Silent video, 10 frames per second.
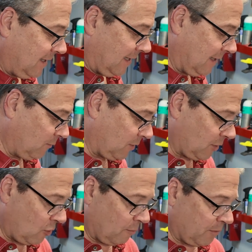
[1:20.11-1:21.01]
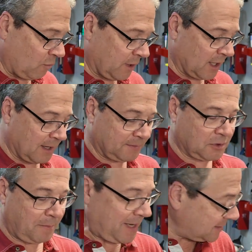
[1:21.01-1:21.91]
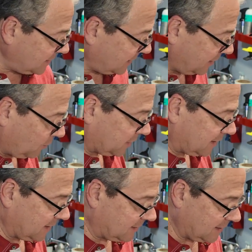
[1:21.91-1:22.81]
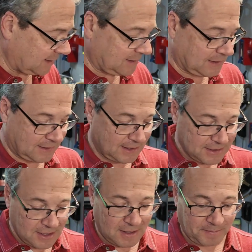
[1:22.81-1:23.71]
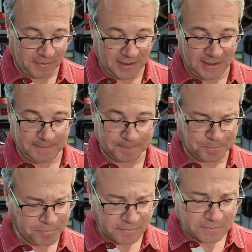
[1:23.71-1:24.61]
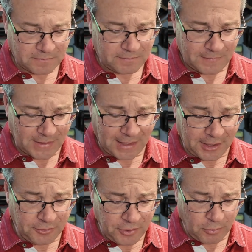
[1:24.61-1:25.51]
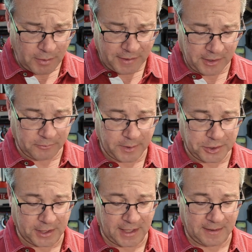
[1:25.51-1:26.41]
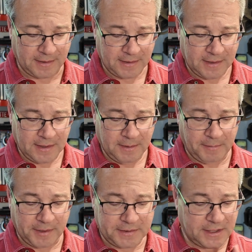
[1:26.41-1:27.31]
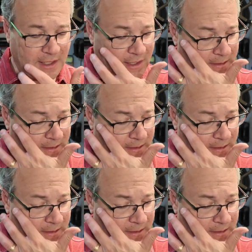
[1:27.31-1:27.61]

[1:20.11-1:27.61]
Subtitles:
and then we're going to open one up. So basically what this is this company, I don't know where they originate, but